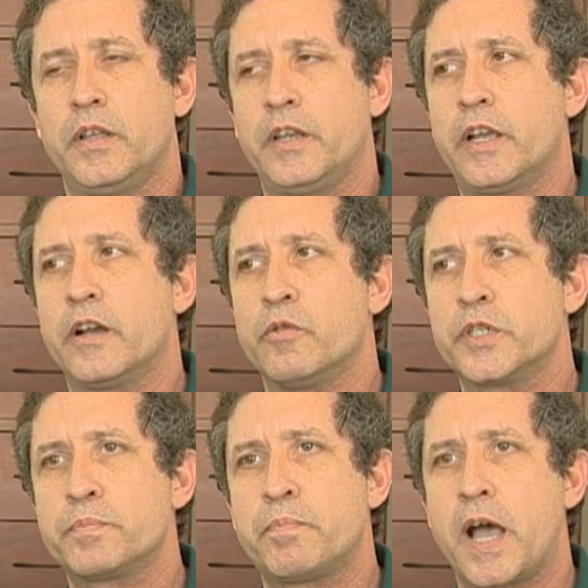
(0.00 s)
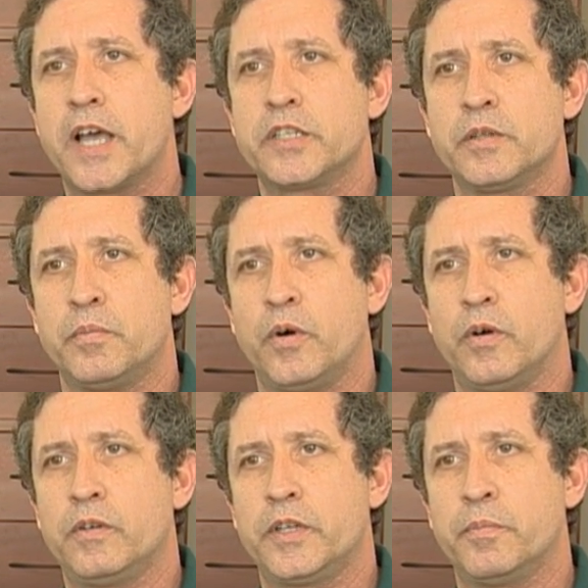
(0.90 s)
Now a
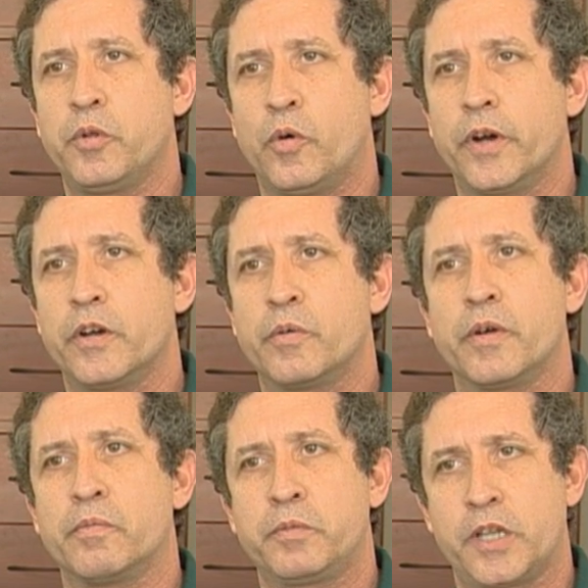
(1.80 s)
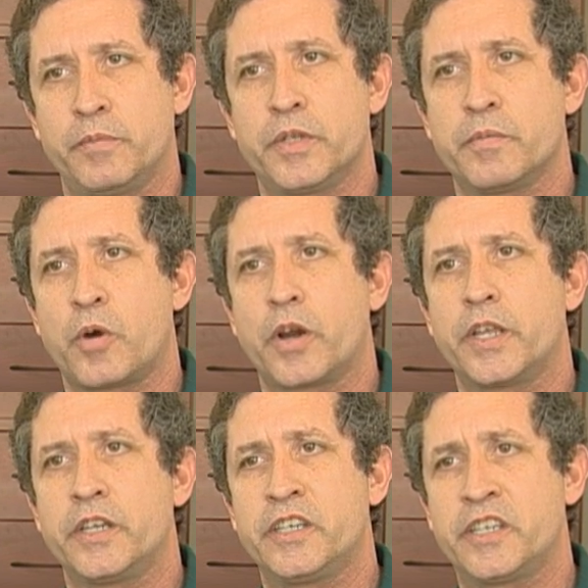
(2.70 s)
responsible employer will come to the
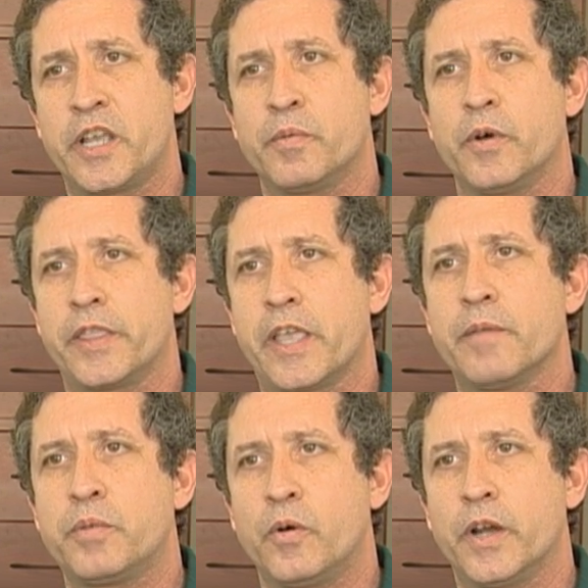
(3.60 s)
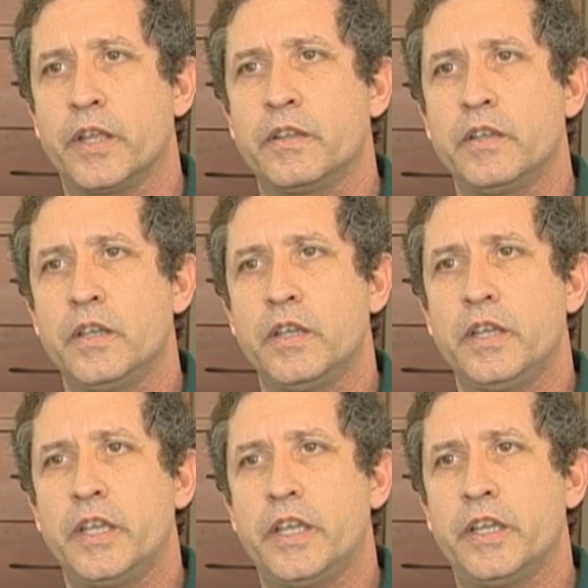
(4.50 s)
bargaining table at that point
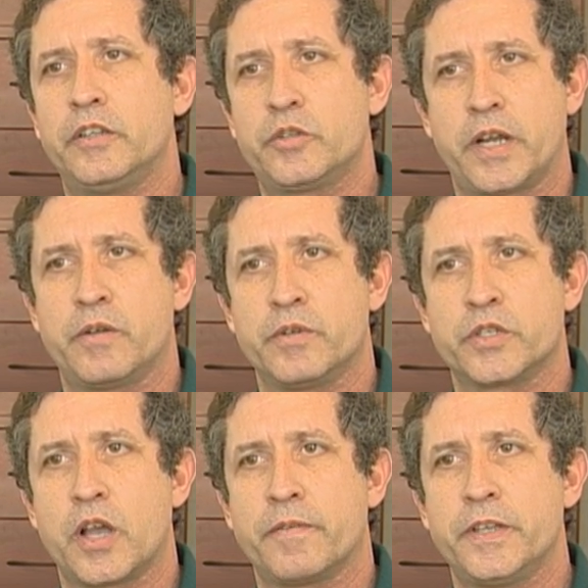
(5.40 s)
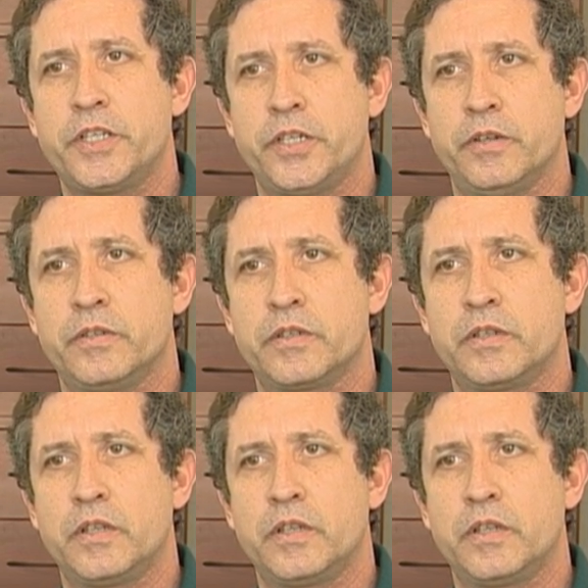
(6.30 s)
and try to resolve issues.